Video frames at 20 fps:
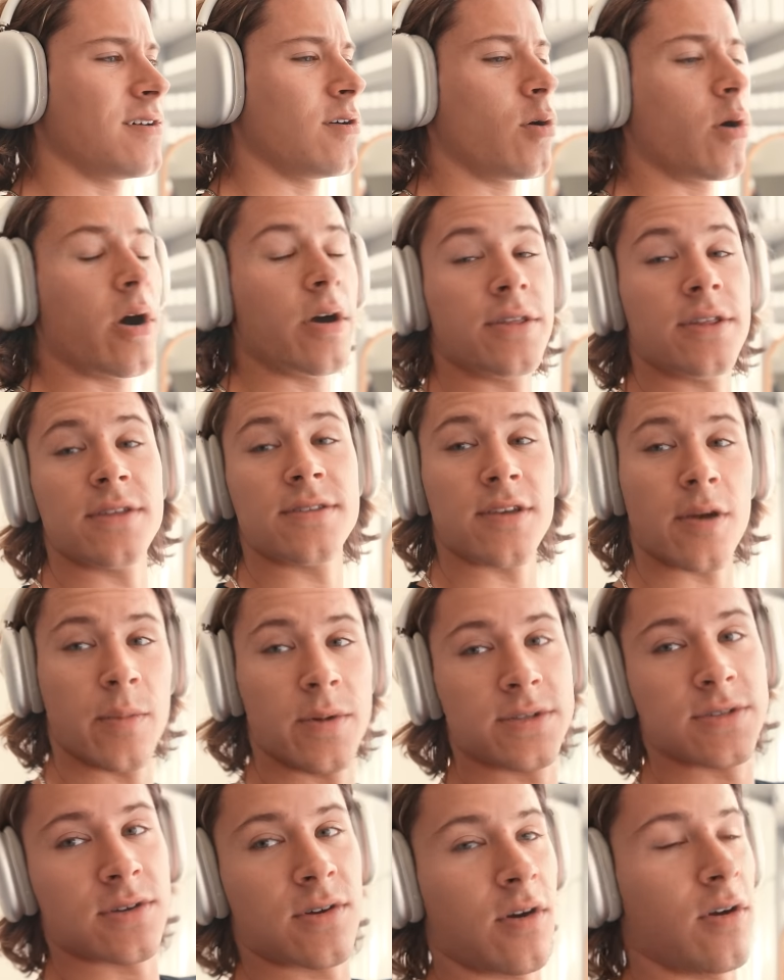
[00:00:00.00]
Oh, I did 10
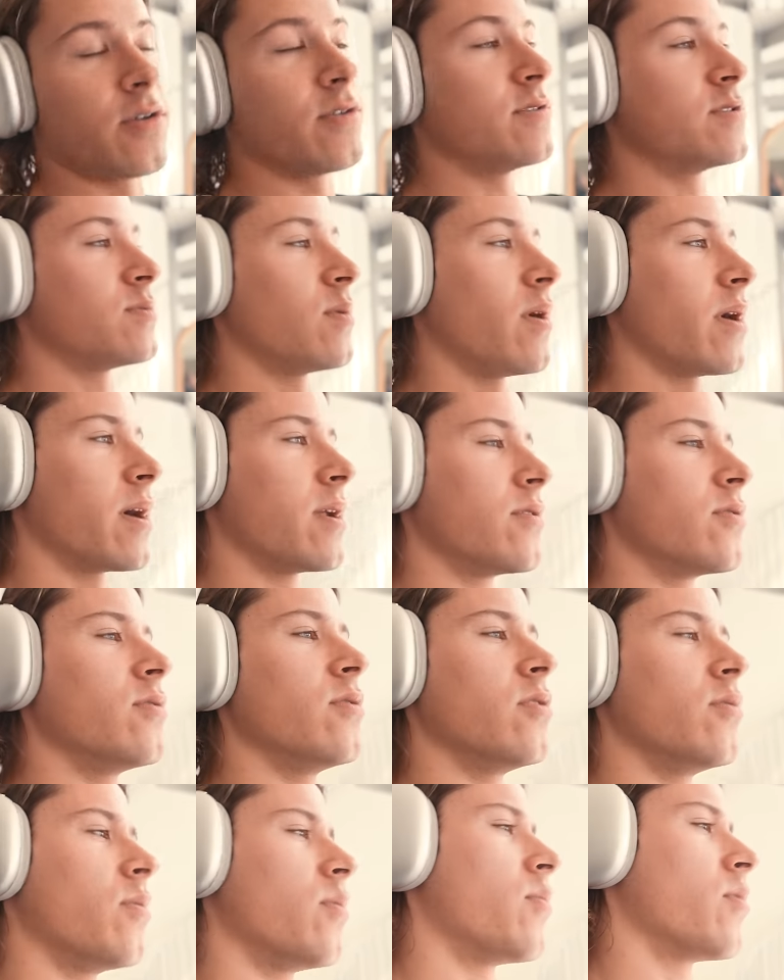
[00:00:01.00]
minutes of cardio as well. I gotta do a
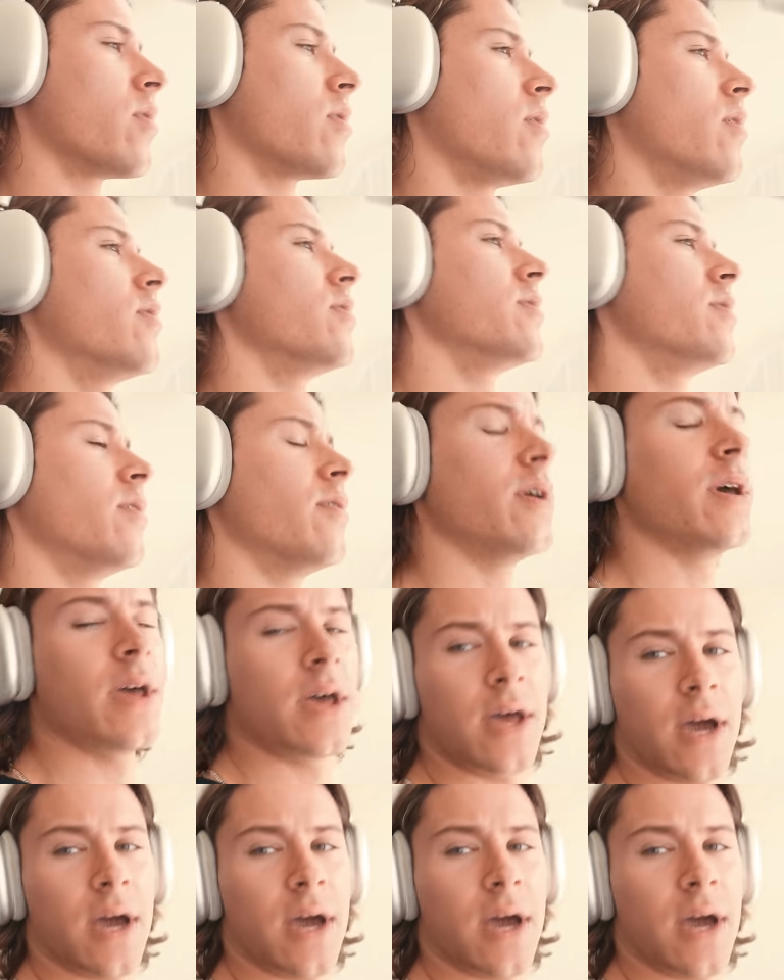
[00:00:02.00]
little bit more cardio.